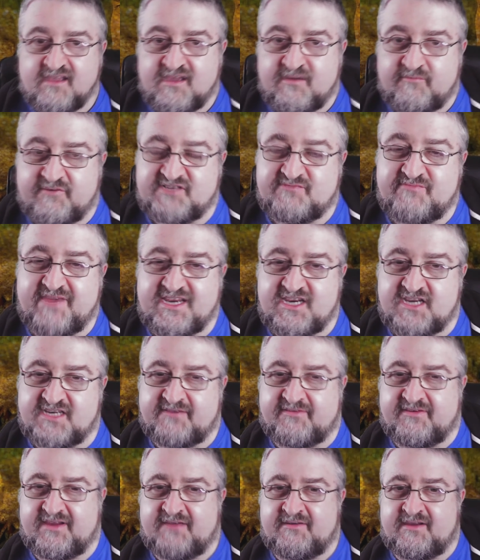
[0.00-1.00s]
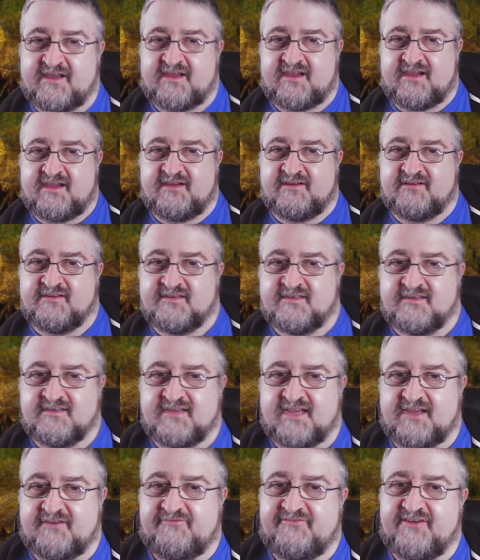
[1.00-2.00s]
which meant you'd a
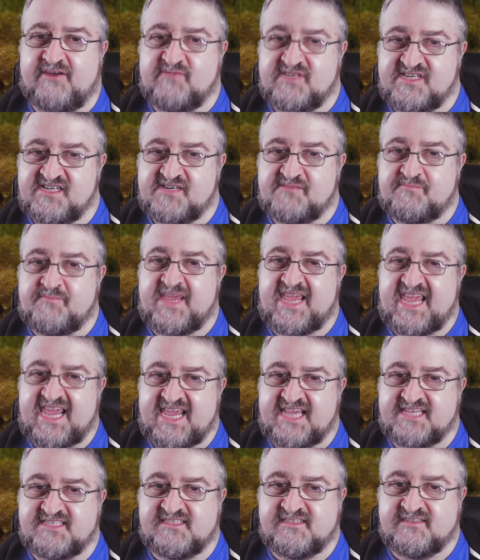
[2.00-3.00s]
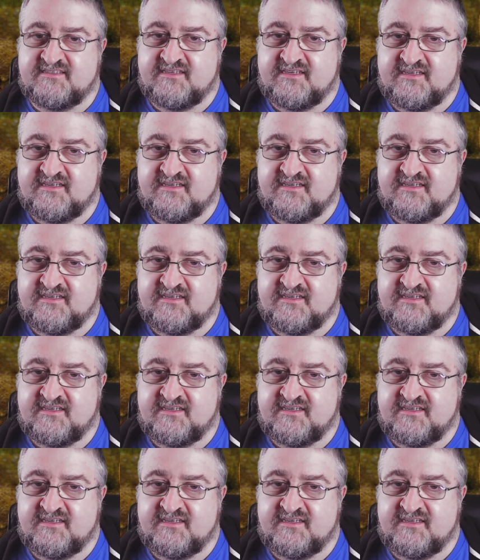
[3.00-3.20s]
film that needed pace,